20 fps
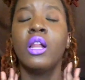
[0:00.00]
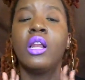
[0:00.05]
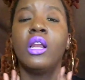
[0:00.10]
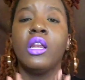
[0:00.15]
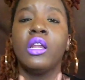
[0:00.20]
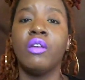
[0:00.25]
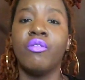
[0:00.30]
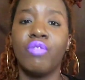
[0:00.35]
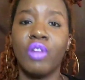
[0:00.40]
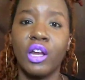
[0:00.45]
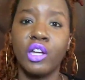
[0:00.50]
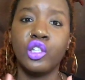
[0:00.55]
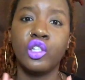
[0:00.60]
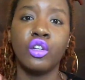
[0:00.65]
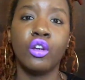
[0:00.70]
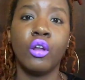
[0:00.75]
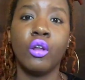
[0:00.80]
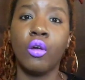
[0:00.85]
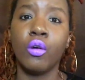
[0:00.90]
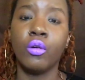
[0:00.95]
leave that shit
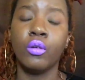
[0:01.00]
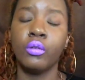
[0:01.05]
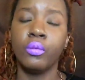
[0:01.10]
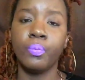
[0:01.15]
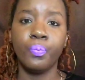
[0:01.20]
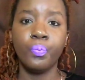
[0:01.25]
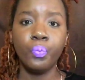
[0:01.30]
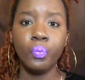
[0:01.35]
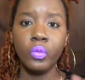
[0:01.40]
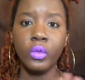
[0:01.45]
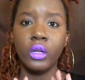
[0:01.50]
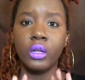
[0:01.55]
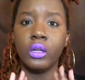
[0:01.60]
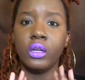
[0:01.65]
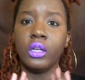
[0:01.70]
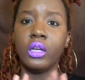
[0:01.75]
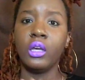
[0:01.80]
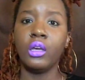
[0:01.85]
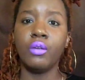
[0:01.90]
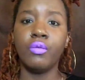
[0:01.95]
alone.
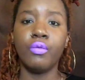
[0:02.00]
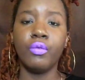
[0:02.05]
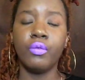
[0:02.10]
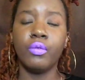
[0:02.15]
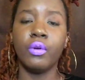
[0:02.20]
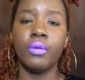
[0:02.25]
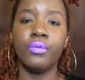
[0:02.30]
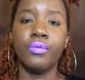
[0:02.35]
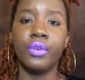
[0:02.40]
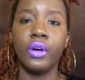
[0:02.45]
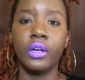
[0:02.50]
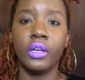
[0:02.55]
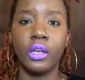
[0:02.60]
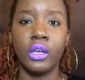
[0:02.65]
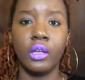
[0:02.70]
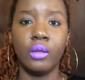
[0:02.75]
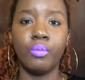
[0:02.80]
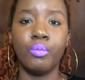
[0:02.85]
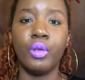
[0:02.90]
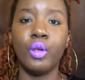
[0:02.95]
Leave them
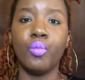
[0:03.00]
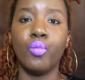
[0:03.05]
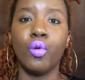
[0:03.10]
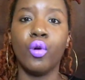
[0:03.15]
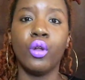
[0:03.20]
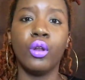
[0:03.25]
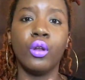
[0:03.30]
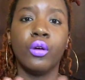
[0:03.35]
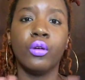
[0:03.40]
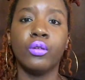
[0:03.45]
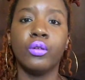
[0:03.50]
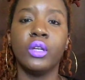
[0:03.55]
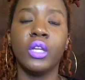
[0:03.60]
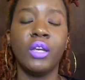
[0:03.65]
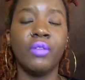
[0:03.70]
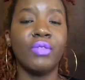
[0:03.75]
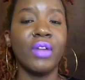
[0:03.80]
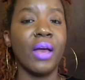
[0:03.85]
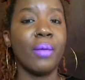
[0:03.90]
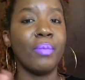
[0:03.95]
fucking people alone.
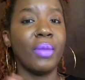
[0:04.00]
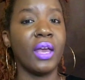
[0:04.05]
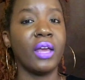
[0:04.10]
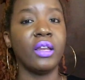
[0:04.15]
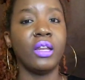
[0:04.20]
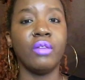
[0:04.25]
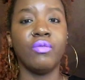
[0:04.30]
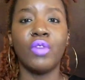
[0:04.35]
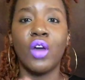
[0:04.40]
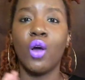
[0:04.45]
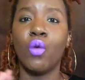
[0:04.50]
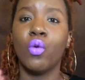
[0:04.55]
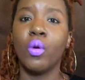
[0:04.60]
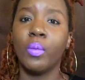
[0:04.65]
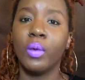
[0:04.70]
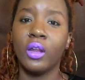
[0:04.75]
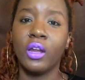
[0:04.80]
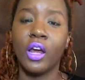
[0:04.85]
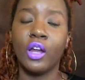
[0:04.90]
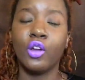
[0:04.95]
Leave that man, leave that
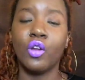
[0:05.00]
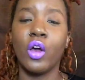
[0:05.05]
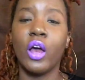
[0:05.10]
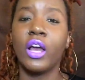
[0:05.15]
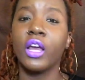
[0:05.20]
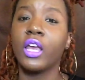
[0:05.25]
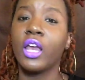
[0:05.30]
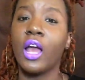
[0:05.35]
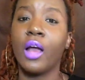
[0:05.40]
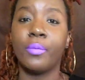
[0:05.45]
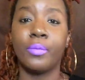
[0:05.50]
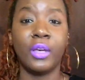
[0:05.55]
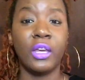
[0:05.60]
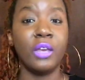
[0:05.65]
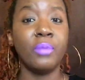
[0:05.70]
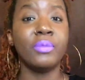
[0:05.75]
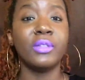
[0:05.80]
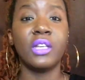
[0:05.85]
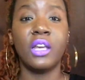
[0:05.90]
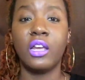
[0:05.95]
woman. I know I
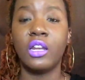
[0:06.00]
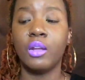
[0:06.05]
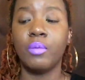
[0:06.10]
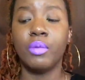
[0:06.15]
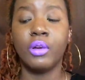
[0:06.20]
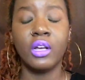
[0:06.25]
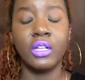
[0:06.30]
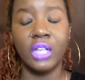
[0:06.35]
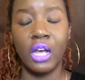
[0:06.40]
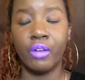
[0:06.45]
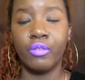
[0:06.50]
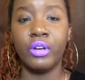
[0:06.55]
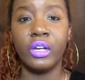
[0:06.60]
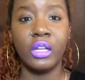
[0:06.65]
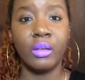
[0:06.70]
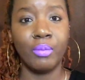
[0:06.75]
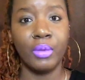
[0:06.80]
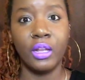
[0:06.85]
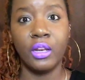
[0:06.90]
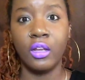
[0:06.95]
keep saying it because I
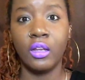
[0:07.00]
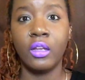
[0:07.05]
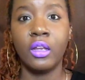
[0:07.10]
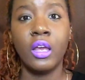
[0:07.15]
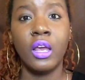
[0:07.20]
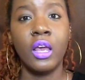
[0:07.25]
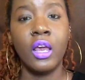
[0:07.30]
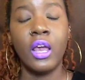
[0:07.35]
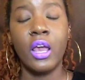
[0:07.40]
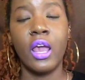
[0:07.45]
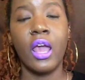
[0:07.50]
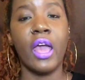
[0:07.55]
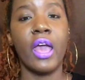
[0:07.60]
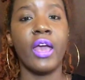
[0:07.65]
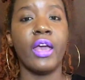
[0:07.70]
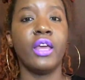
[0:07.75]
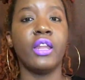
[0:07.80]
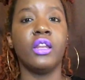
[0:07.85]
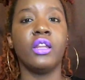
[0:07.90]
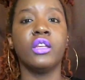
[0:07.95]
really mean it.
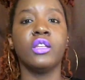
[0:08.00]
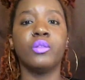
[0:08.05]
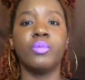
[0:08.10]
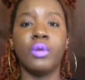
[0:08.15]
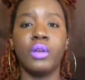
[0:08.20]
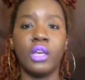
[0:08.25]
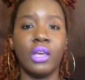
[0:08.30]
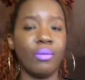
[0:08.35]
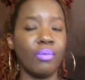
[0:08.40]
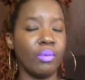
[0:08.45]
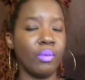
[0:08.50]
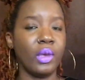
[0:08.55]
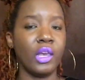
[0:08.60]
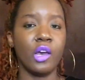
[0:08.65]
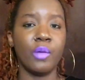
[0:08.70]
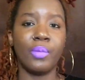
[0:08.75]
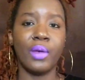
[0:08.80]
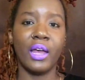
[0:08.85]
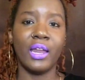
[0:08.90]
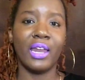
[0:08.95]
And it's been keeping me
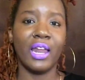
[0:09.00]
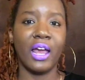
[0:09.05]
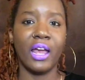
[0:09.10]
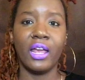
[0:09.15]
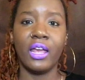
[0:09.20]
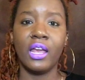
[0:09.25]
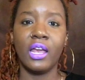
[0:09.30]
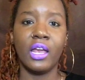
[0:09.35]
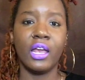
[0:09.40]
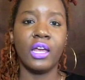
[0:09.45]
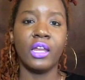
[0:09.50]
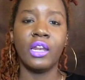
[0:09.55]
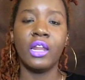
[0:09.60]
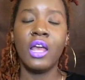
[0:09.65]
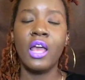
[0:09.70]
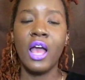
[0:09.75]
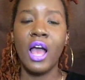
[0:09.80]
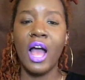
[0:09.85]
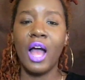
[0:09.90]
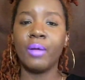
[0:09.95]
up at night, and
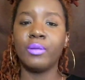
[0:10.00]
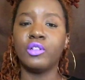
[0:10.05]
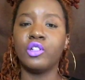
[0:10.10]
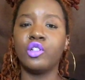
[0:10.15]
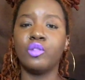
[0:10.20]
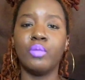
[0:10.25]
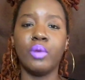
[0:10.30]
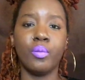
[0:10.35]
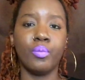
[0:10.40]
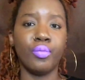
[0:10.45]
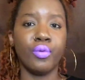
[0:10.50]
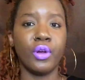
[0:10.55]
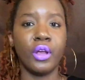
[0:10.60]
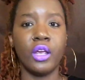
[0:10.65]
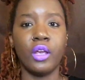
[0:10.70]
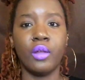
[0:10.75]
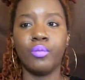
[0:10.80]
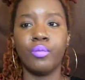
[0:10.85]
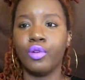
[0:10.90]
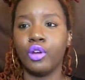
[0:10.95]
I've just been
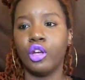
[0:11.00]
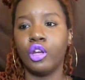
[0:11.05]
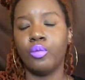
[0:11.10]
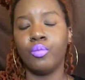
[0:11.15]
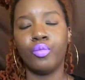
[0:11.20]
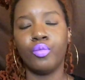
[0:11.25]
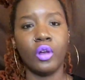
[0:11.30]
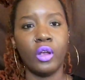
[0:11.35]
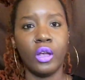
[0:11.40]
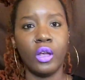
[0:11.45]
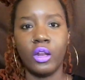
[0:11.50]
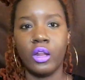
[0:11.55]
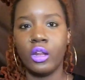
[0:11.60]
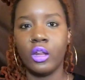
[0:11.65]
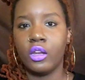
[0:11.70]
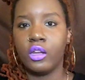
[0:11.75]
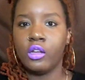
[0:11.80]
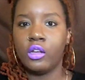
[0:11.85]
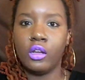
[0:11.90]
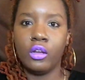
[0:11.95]
praying,
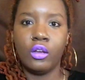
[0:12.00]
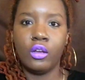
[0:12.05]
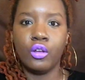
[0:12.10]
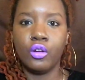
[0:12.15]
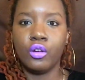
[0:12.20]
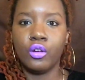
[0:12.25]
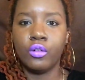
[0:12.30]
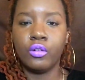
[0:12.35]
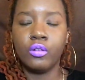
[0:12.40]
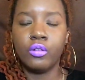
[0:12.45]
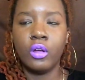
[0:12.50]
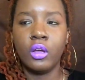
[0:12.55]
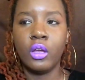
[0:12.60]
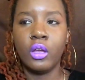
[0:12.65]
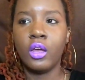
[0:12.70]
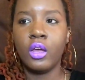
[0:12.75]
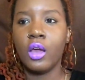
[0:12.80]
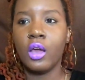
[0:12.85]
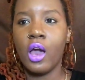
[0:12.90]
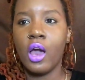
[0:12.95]
and you know,
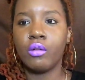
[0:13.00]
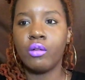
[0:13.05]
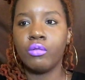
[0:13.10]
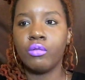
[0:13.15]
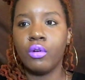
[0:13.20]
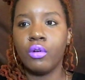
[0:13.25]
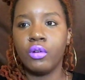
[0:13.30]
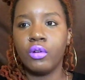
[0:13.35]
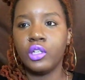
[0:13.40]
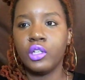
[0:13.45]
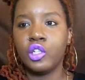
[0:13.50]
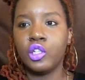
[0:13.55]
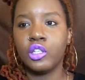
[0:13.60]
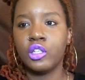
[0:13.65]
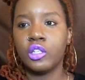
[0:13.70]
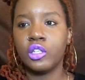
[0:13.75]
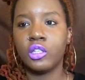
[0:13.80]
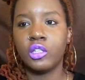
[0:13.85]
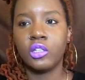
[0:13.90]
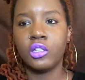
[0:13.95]
I don't know, it's
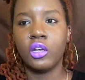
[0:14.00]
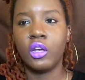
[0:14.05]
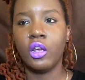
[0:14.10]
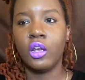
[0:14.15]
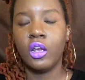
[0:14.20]
just